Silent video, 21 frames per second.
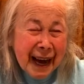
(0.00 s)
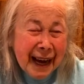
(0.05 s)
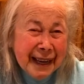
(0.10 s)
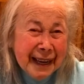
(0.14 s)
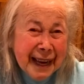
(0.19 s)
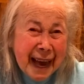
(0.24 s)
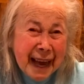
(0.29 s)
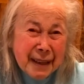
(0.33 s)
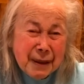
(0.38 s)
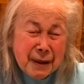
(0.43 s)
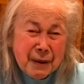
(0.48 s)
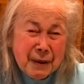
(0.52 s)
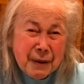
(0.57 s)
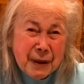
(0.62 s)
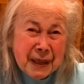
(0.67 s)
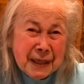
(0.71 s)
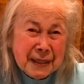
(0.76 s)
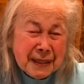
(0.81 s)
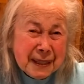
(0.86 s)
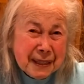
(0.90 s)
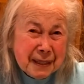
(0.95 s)
I gather
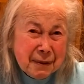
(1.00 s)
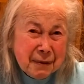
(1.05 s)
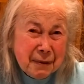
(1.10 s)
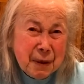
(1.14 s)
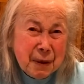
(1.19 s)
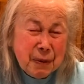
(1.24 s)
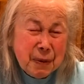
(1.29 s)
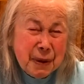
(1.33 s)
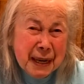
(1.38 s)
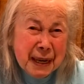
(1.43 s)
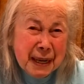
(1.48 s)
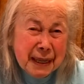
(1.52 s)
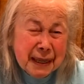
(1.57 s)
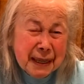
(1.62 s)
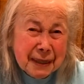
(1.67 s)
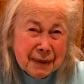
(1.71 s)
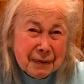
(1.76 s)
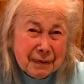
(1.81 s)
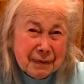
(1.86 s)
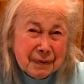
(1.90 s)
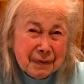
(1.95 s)
things every
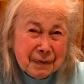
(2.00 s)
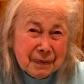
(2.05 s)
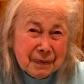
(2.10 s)
week.